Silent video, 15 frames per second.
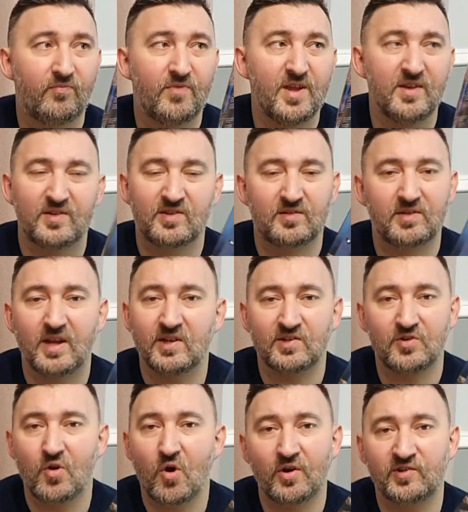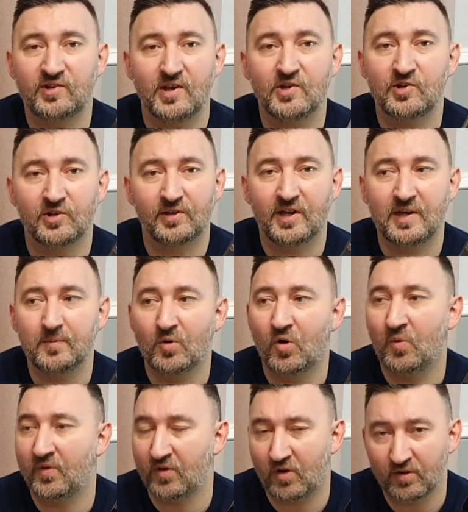It's not essential
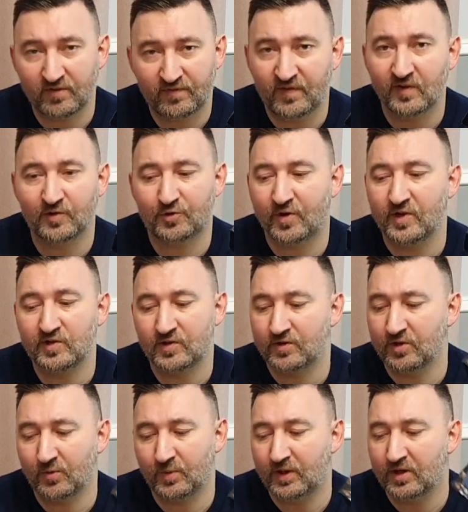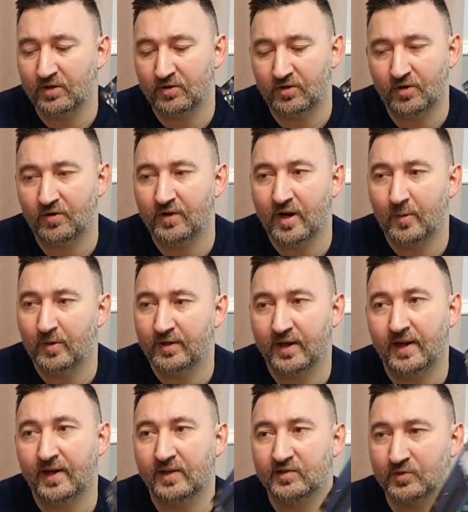anymore with all the filtration that we can do
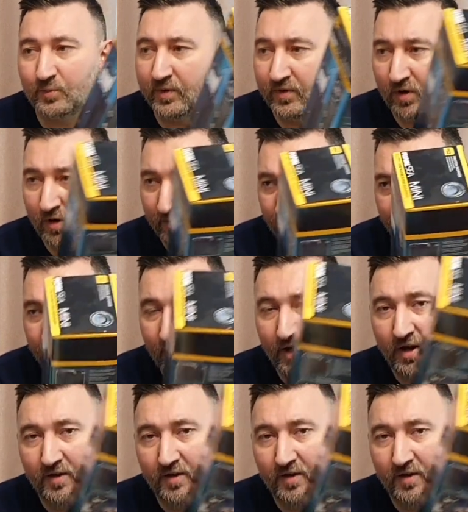nowadays and with all the